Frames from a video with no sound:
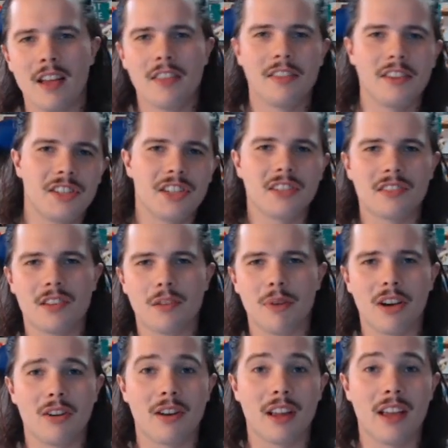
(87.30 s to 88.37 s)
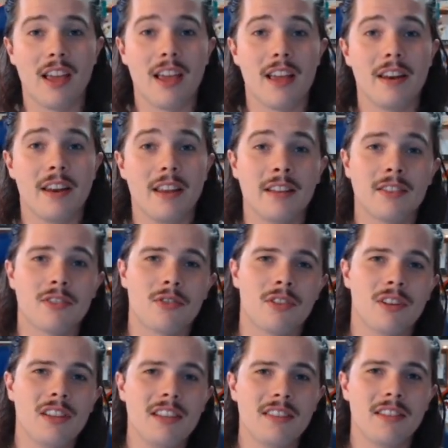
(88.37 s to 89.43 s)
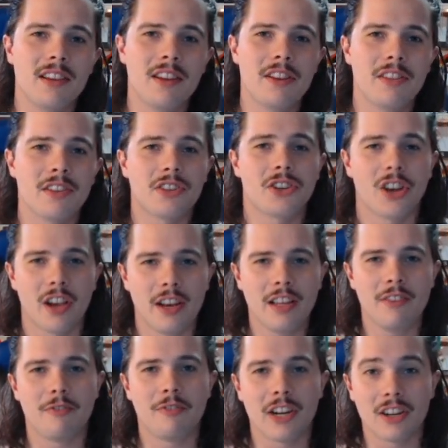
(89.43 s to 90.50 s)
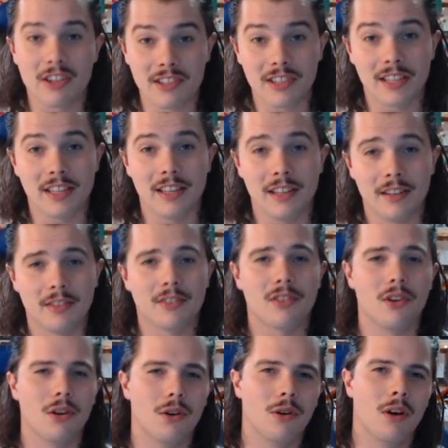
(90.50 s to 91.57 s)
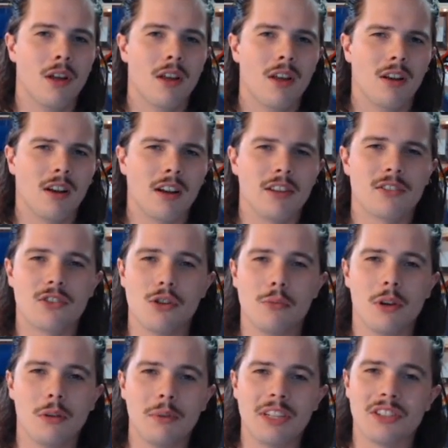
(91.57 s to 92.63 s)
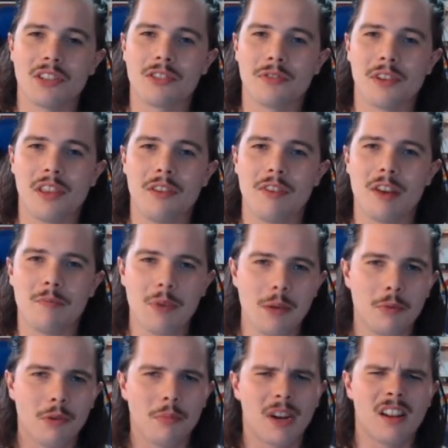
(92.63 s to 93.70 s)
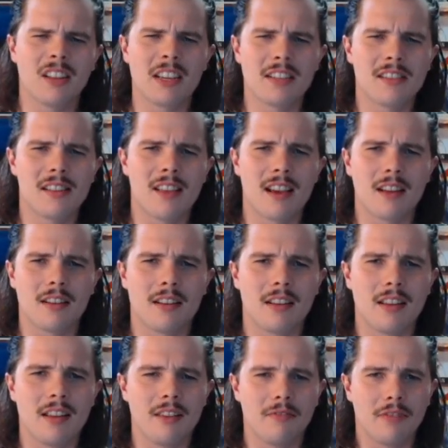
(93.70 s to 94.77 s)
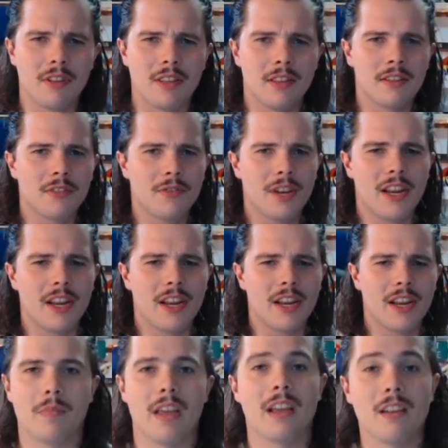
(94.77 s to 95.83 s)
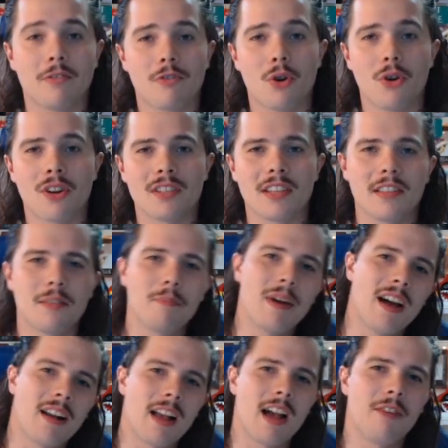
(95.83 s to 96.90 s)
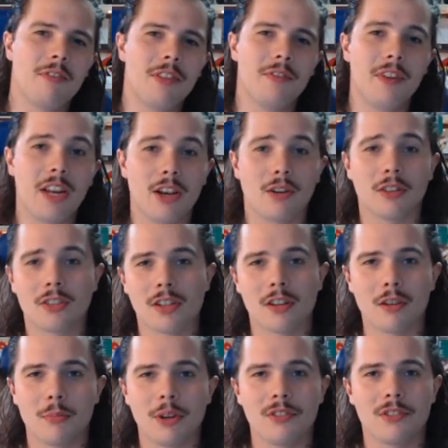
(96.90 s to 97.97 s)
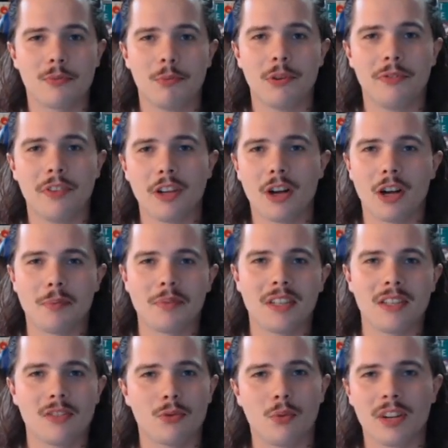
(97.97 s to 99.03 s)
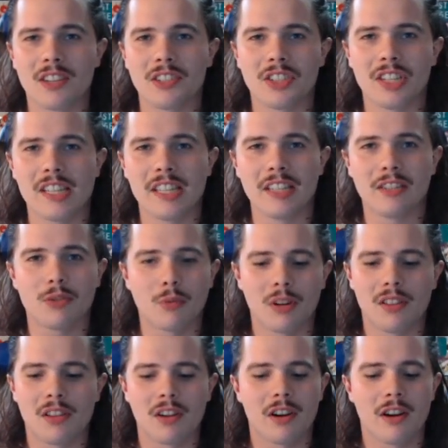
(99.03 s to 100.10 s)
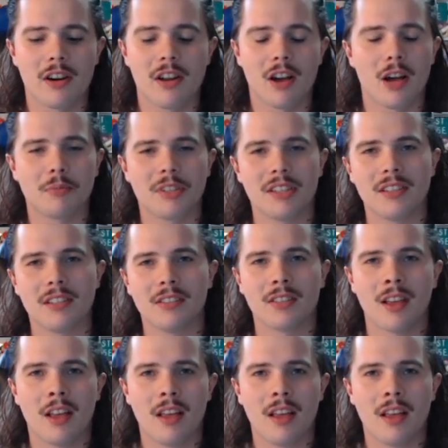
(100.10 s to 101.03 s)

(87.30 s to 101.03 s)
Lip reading: the gist about. And it's releasing the shiny Ferroseed. So I assume it'll be just for the event people, but I'll get to that in this video. And of course, at the back half of the video, I'll talk about the spoofing options, what has changed, what are the current options,